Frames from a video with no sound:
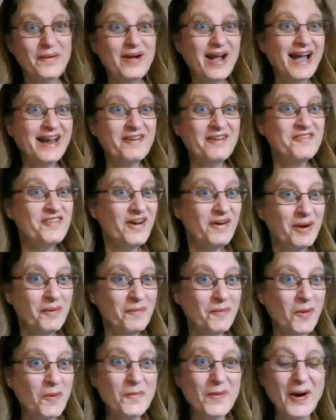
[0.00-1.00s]
and a very
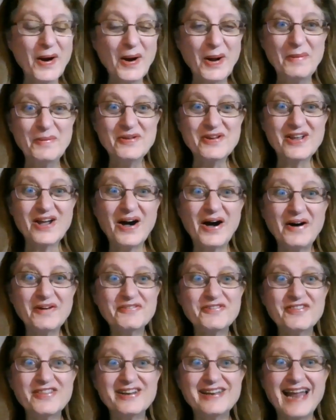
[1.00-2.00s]
warm welcome to
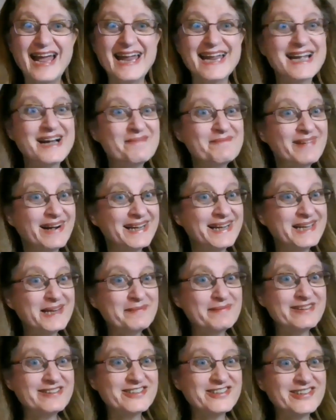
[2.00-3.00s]
Card for the Day. And my
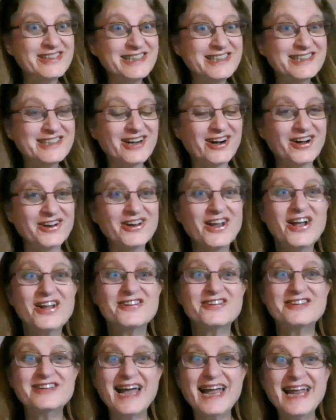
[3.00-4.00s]
name is Julie-Sian.
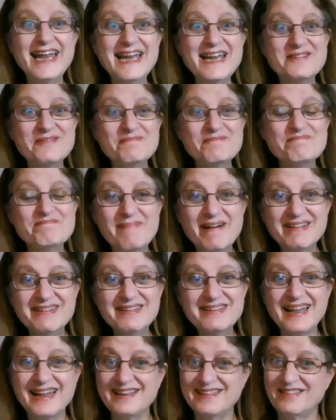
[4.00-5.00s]
Today is
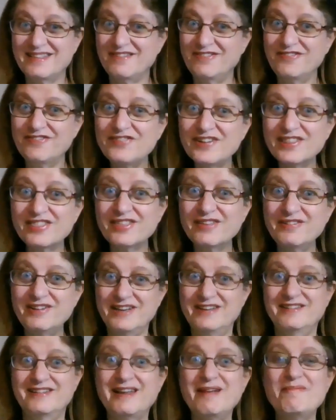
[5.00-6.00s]
Monday, the 5th of
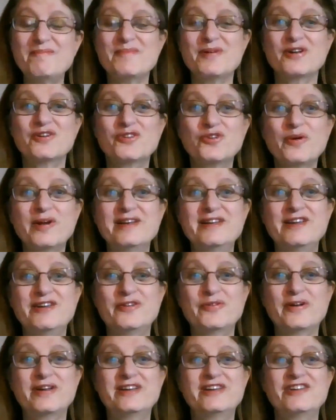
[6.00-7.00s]
December
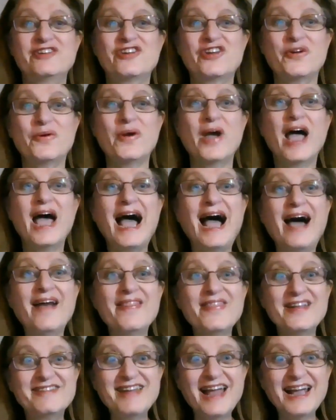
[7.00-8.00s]
2022,
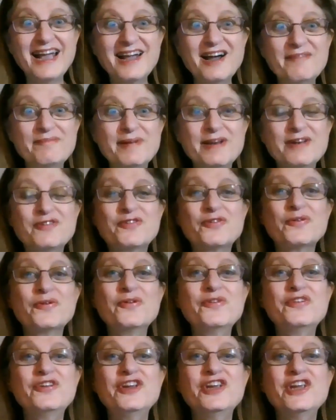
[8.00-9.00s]
and the deck I've been
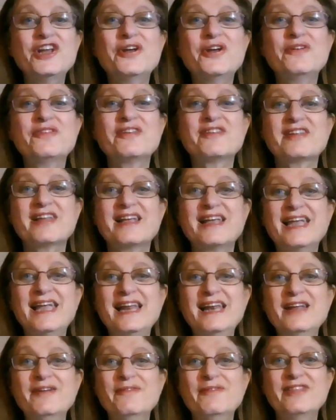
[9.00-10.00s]
drawn to use is the
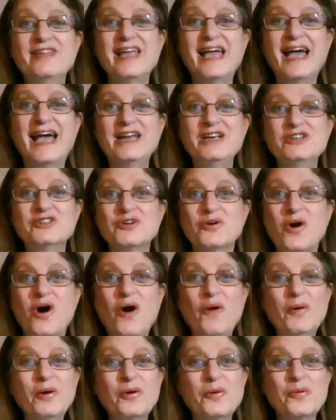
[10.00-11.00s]
Healing with the Angel
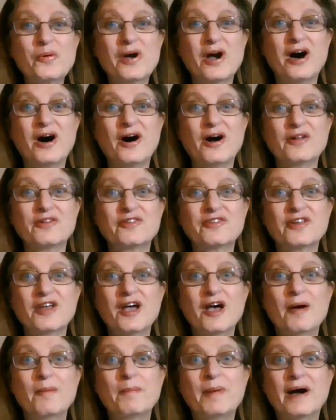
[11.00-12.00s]
Oracle cards
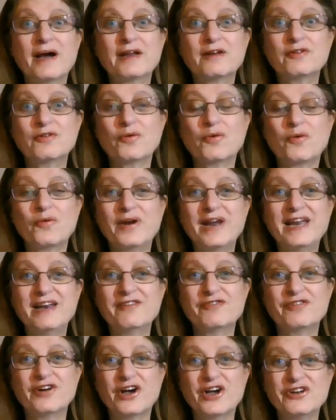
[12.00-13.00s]
by
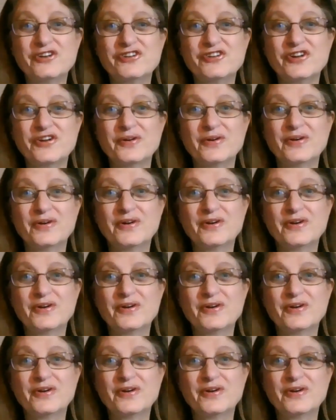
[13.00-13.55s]
Doreen Virtue.